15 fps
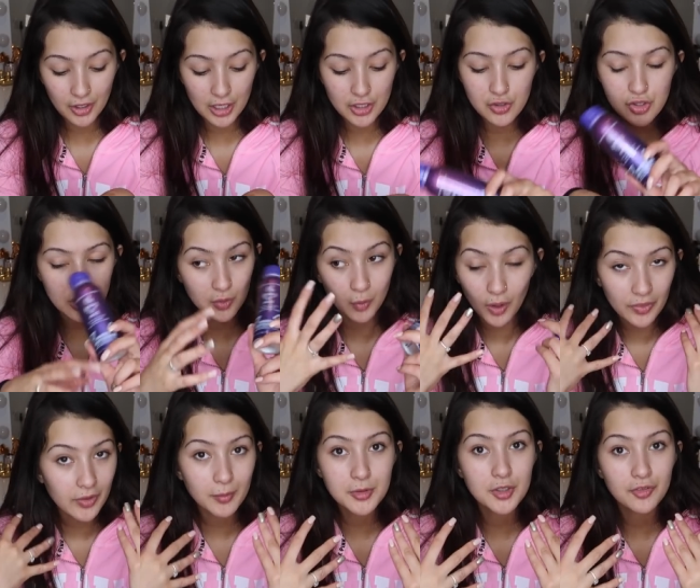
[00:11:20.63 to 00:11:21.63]
I usually want
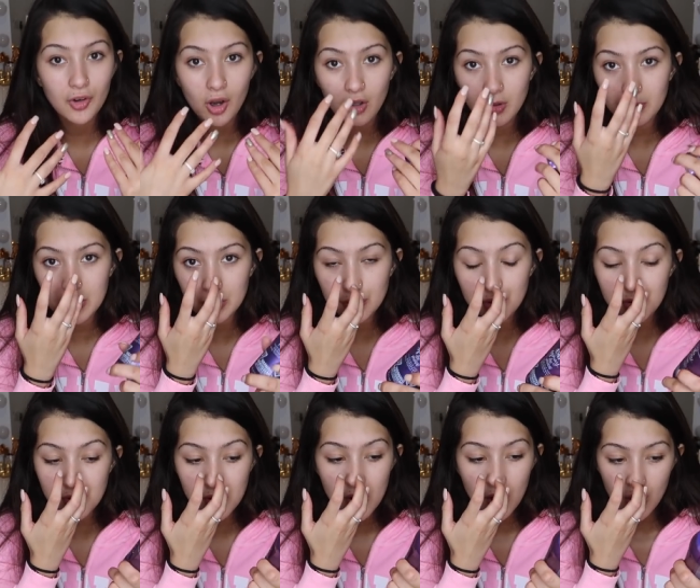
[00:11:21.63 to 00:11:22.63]
them to fall and be
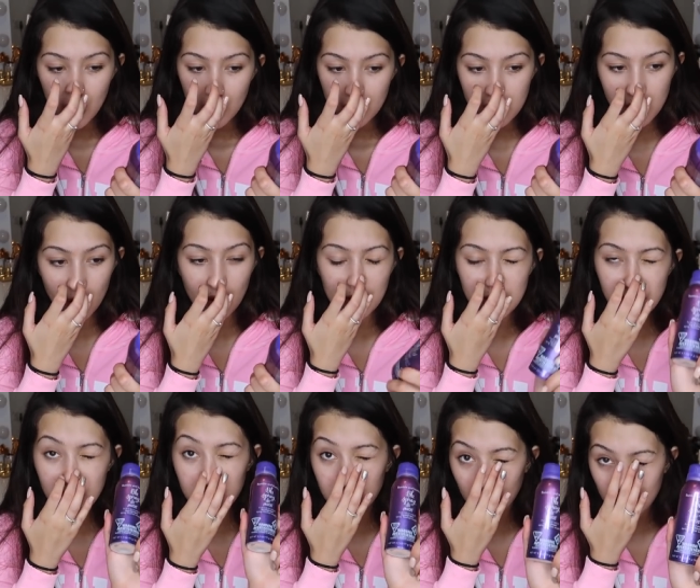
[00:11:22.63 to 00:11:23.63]
loose. So I
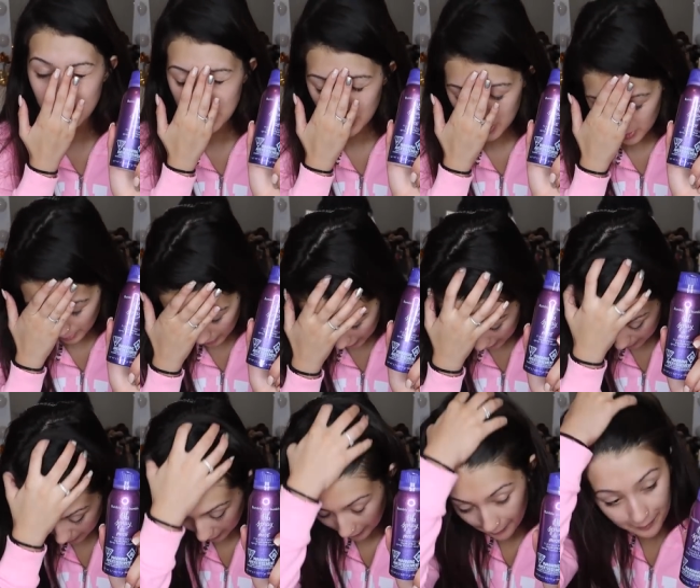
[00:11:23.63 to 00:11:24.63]
usually don't use hairspray,
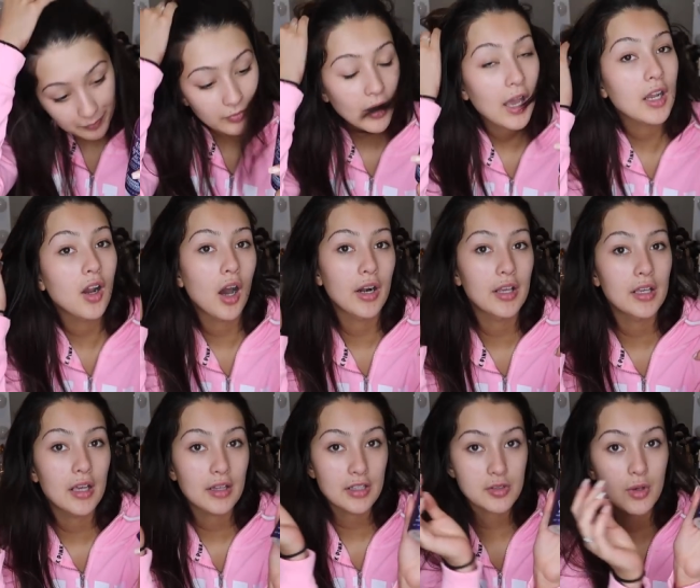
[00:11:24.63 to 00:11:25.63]
but I got it.
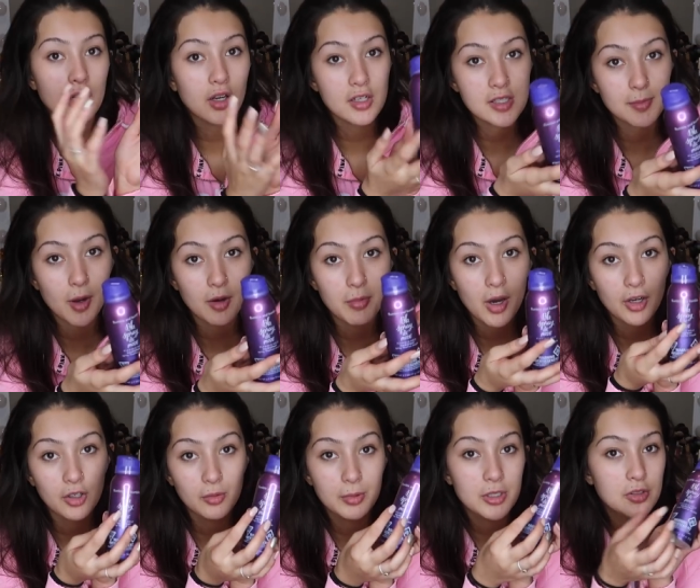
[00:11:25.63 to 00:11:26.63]
That's why I got a small
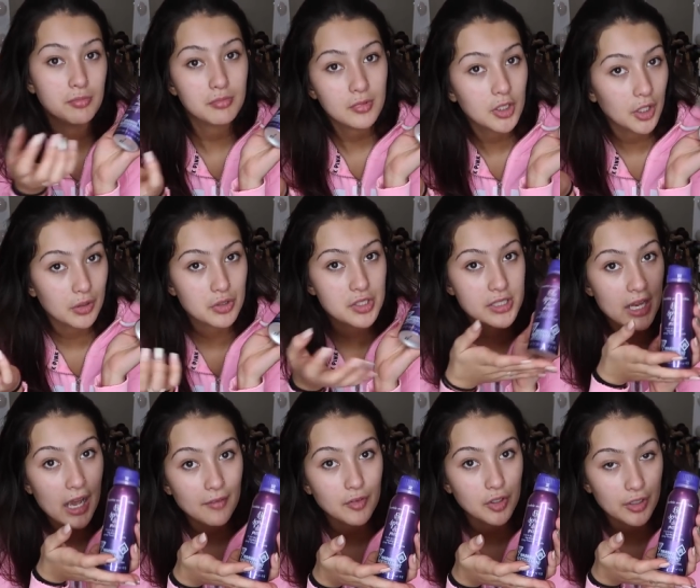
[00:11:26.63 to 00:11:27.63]
bottle, but you know, just to
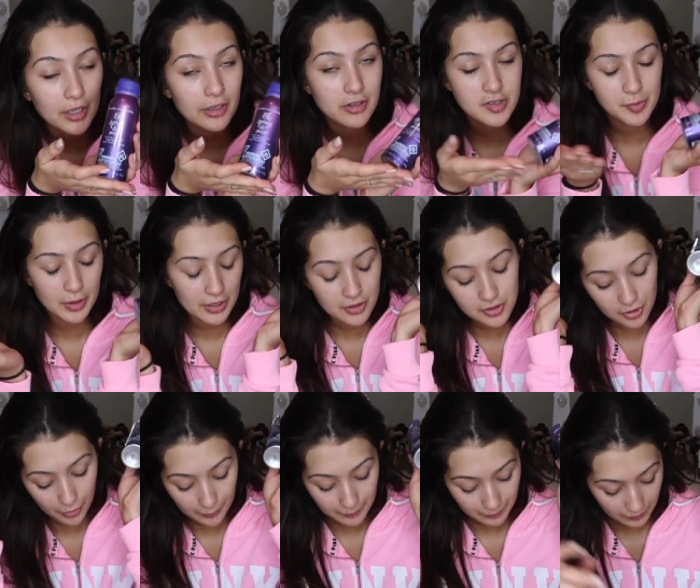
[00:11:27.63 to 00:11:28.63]
have a good hairspray,
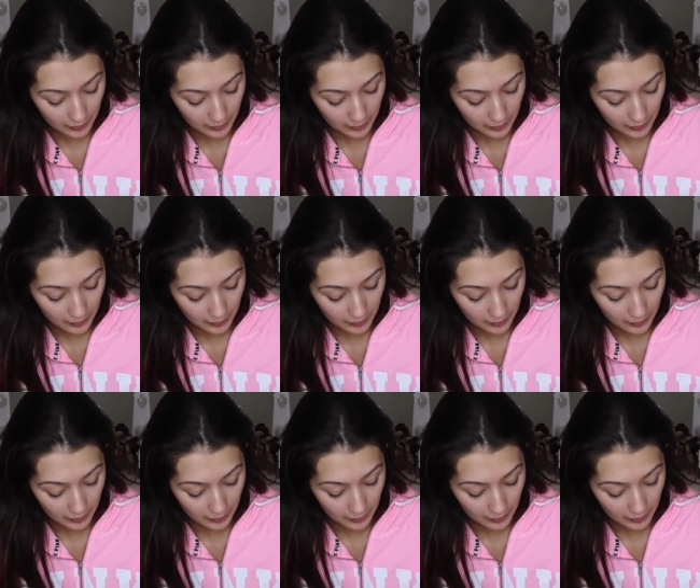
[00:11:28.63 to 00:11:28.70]
so.